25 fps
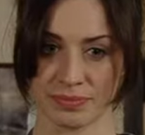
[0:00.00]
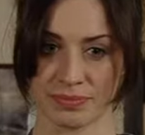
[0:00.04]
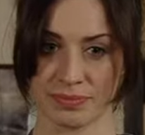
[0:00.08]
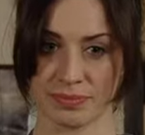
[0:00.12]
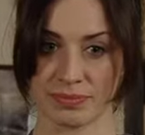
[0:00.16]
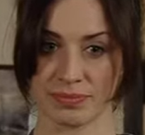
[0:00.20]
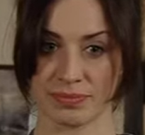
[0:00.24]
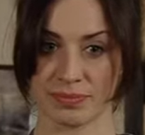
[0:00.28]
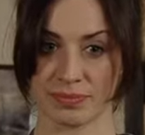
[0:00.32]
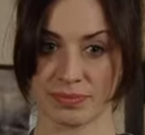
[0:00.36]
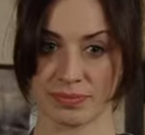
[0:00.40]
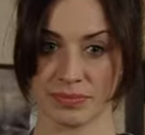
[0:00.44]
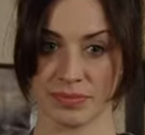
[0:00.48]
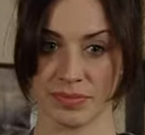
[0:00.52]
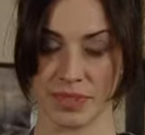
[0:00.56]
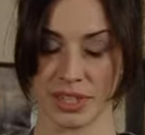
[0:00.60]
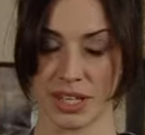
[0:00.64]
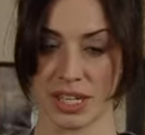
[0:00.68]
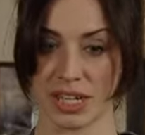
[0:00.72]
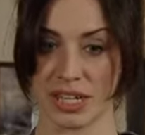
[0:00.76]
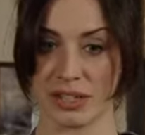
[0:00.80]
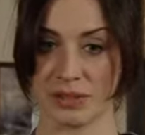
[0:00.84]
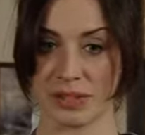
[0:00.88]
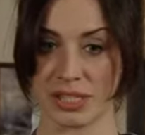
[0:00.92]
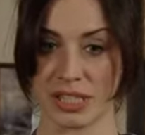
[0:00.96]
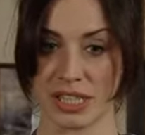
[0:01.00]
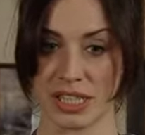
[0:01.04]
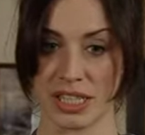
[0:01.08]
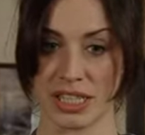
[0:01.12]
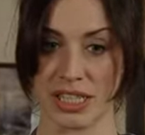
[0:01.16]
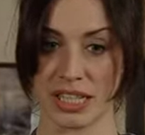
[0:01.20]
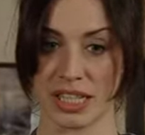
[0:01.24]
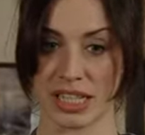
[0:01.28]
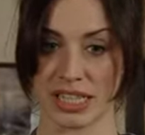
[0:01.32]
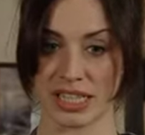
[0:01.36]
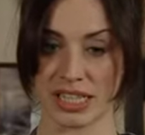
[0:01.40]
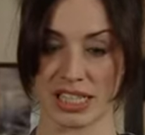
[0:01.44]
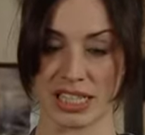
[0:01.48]
Mm. Yeah, he was in here
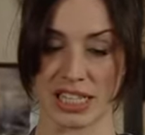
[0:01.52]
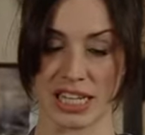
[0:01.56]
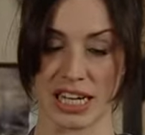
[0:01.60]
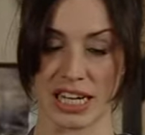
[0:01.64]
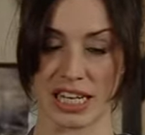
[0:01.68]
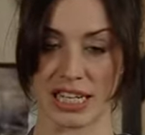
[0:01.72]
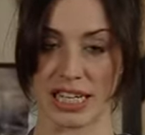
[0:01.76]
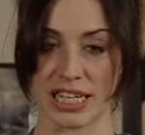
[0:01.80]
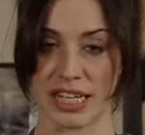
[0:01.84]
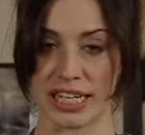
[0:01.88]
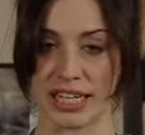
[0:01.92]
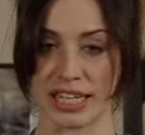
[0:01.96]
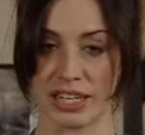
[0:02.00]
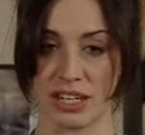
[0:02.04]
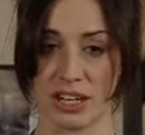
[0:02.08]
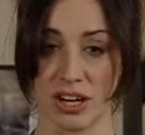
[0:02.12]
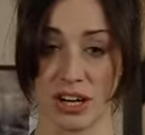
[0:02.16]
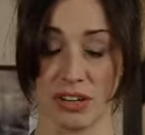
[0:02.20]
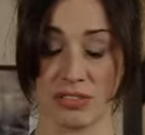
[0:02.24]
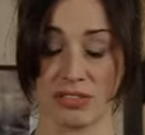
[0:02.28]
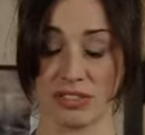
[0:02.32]
yesterday, kicking off.